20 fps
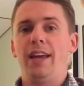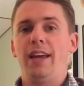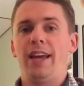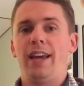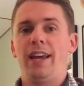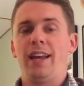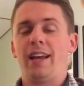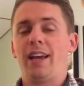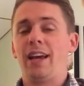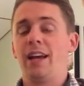
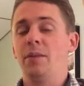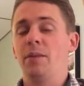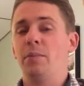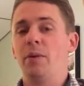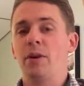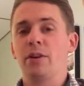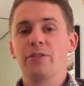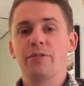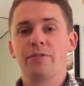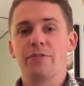and I got a
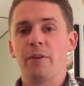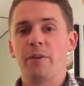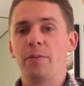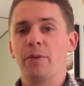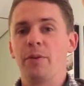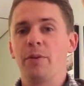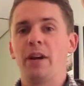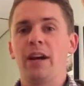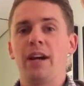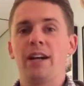bunch from
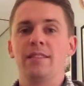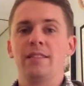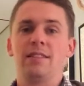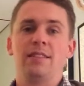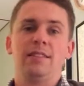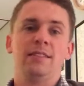you guys,